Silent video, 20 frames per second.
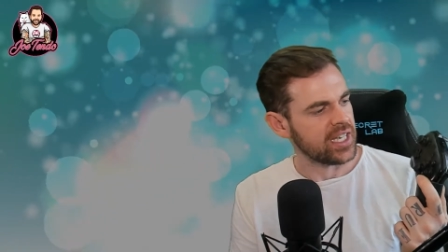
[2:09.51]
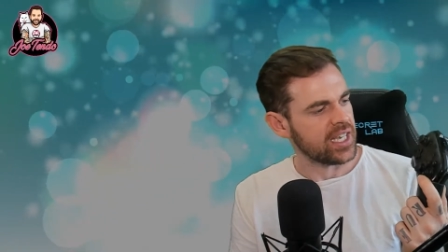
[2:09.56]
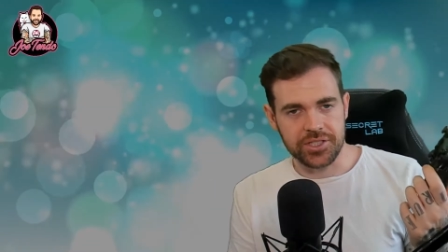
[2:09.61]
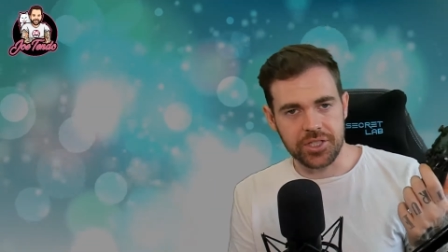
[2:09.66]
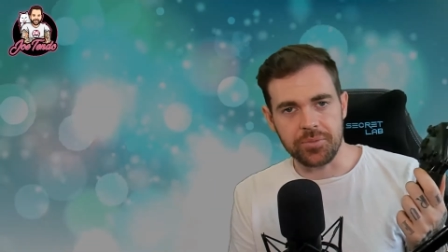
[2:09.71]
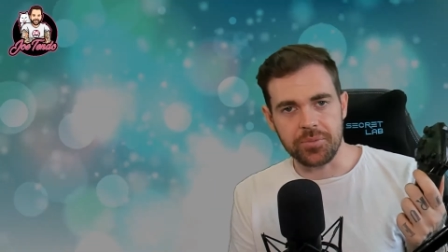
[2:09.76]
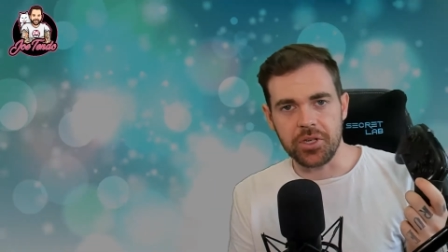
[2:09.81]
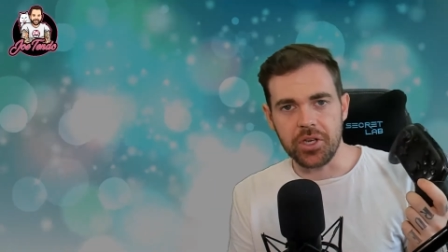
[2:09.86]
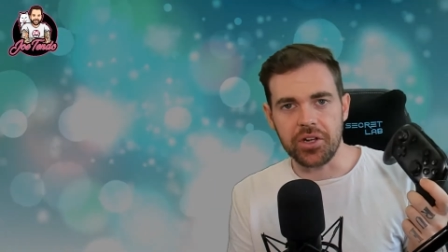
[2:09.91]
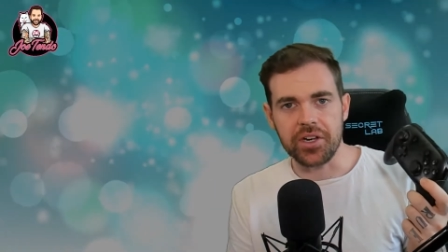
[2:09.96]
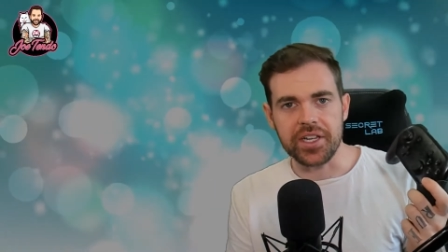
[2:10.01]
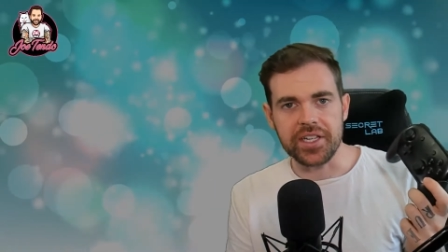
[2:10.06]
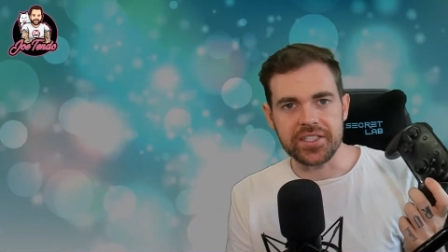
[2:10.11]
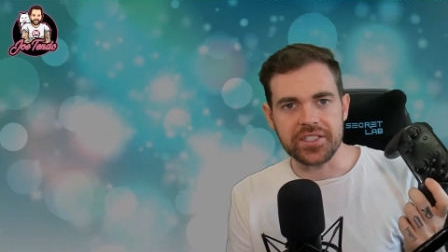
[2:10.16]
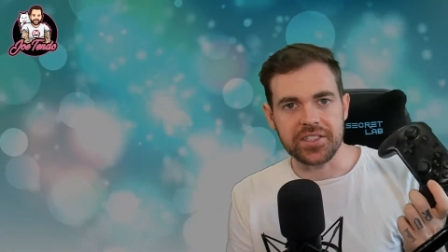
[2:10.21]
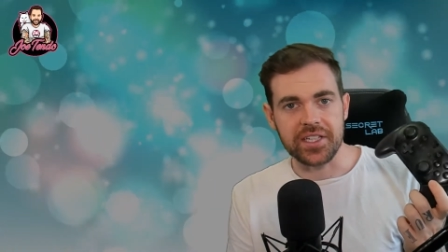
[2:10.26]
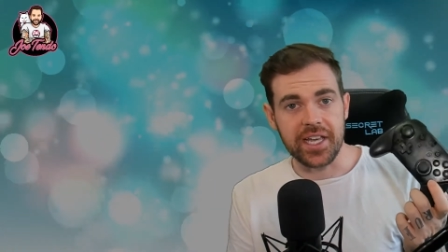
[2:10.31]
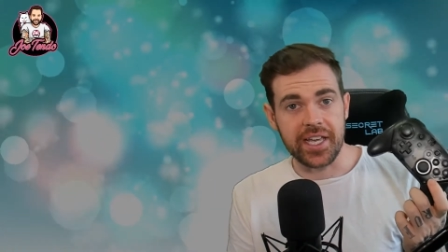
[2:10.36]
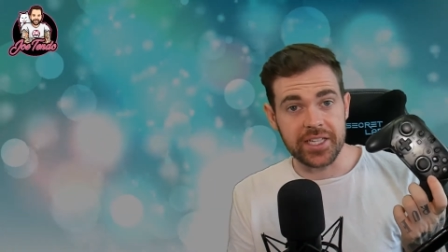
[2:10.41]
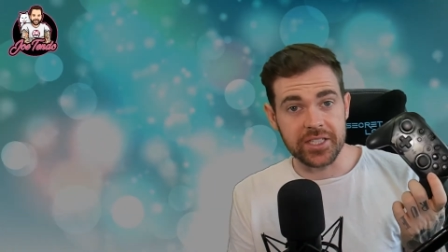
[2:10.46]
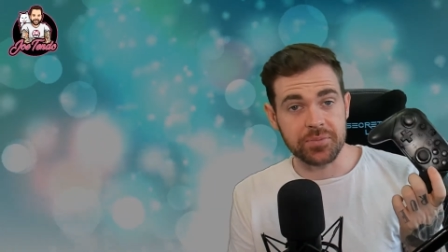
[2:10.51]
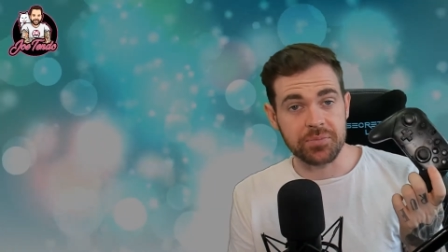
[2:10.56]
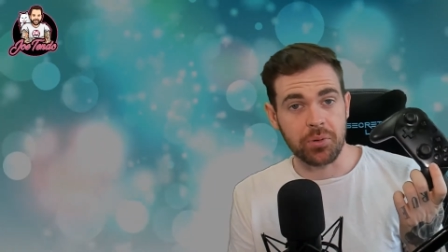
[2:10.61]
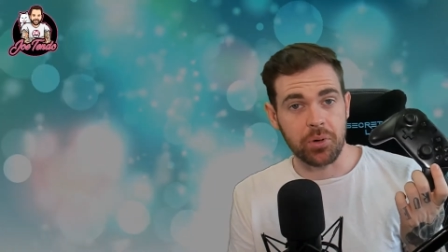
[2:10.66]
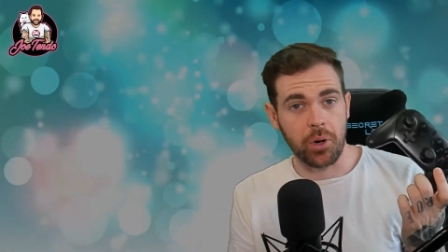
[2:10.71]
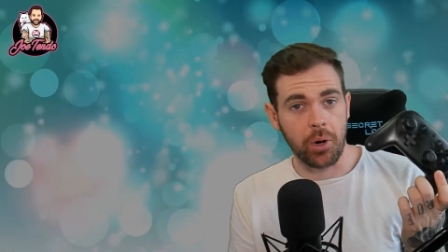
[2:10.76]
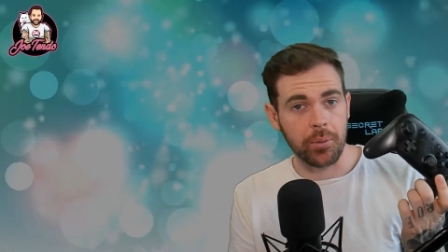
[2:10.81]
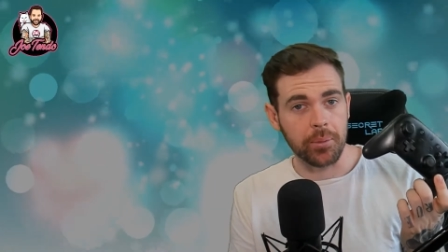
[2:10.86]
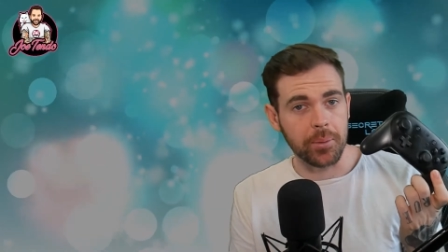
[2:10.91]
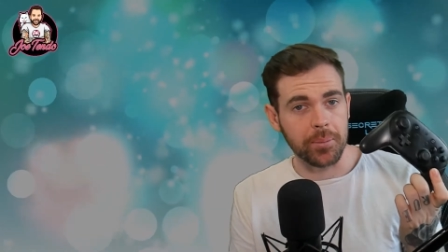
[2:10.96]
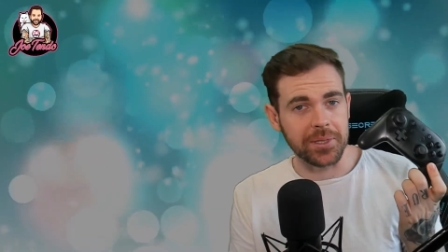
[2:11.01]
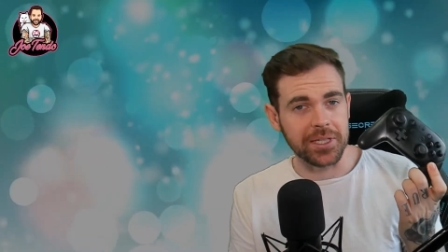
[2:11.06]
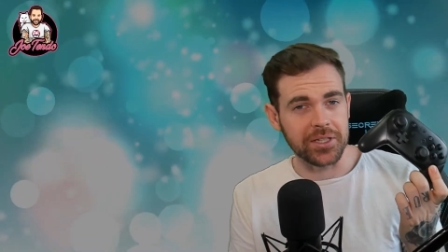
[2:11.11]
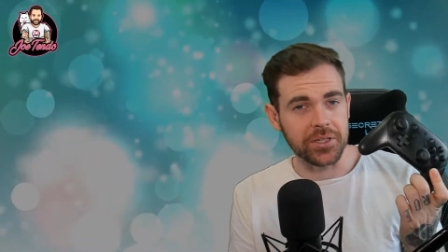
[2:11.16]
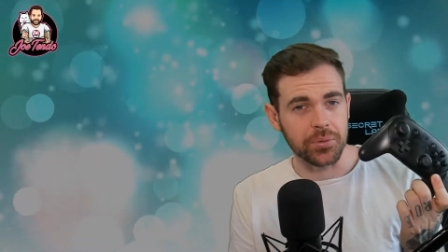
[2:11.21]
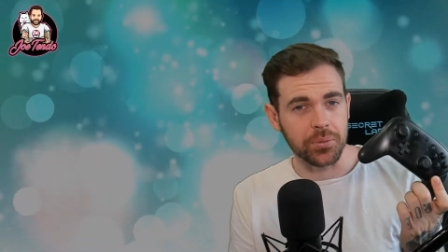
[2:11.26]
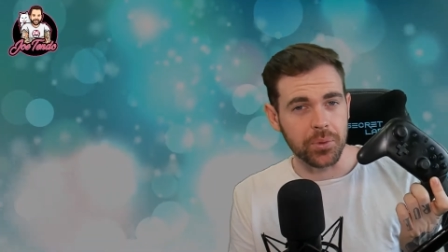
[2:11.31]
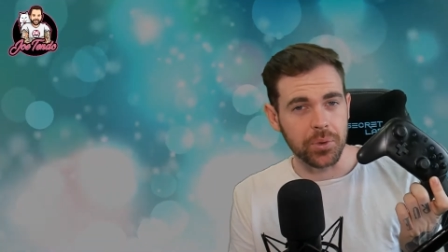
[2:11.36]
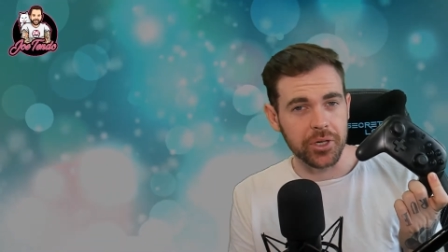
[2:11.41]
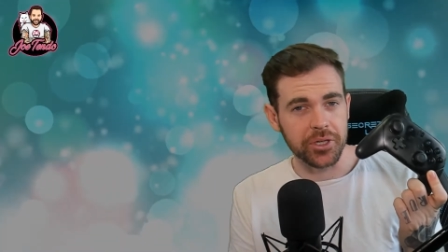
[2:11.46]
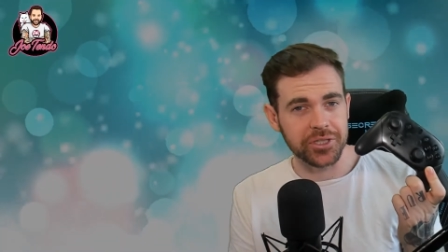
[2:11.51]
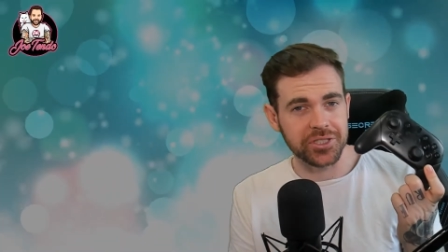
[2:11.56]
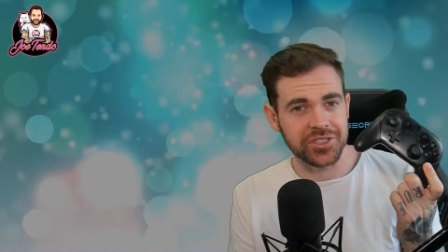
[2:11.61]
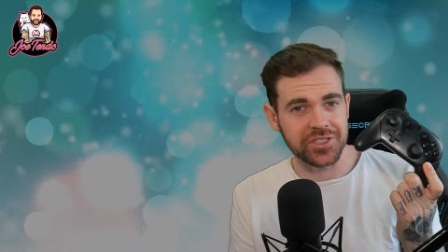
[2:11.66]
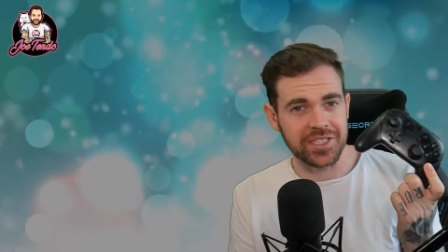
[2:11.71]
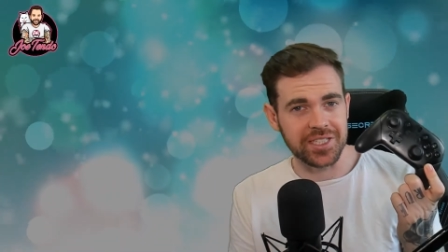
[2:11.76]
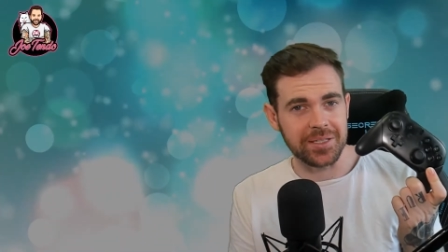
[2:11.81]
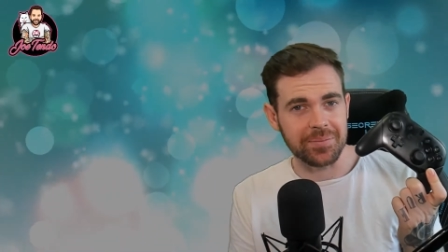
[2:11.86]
And to be honest, it's probably the worst